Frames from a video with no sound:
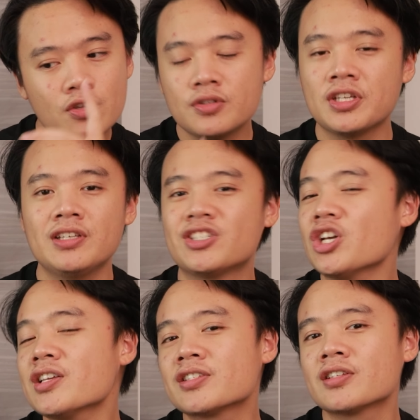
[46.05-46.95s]
using
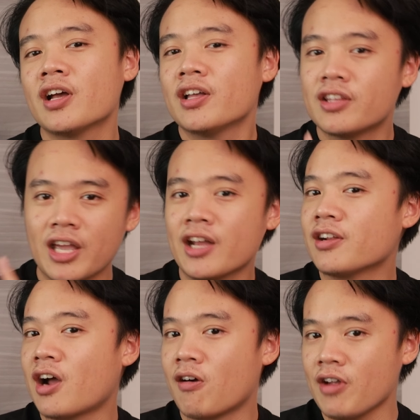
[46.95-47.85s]
just the
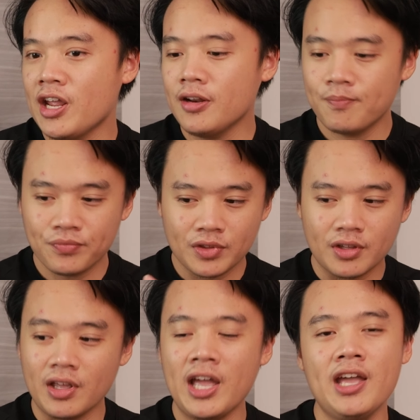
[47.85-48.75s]
Canon R8
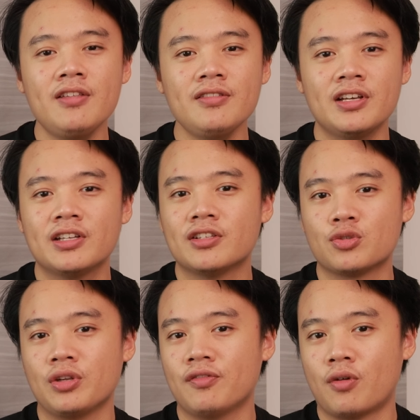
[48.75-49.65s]
and the
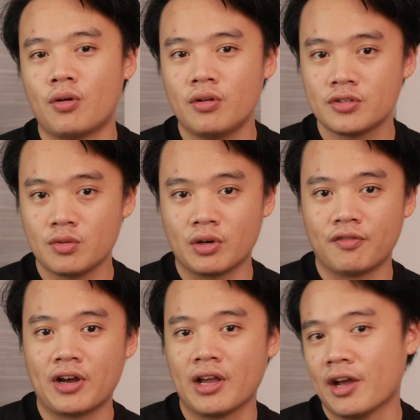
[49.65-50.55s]
24 to
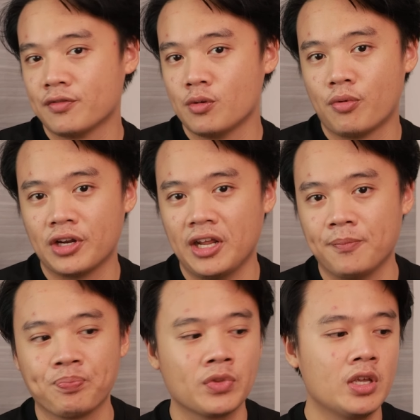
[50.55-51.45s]
105
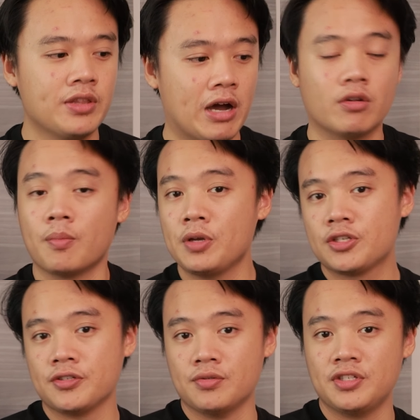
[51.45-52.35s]
f2.8. Now, the
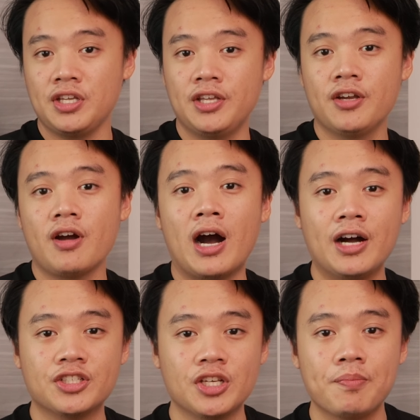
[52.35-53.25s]
pictures you see here
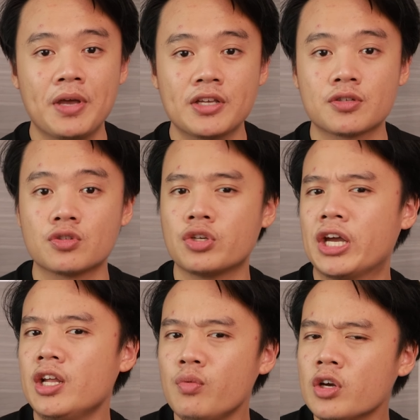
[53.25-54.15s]
are JPEG, so
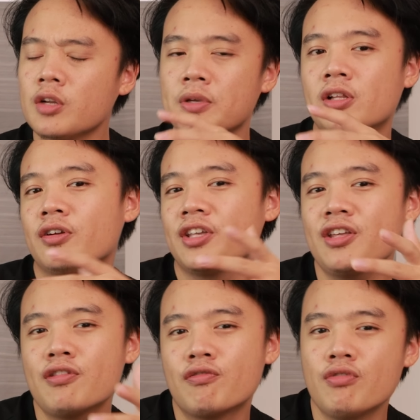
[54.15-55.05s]
together we're going to be
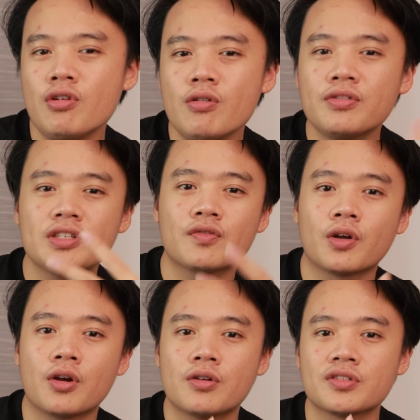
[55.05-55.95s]
looking through these
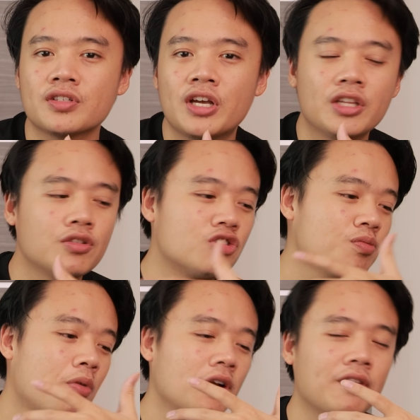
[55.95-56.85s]
photos to
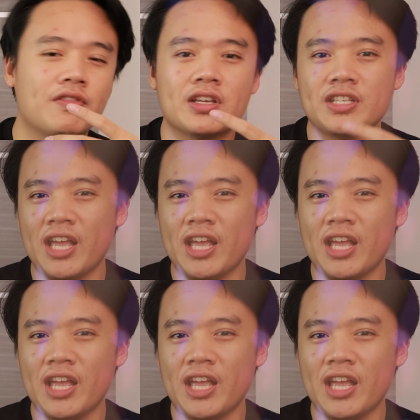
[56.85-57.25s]
spot if there's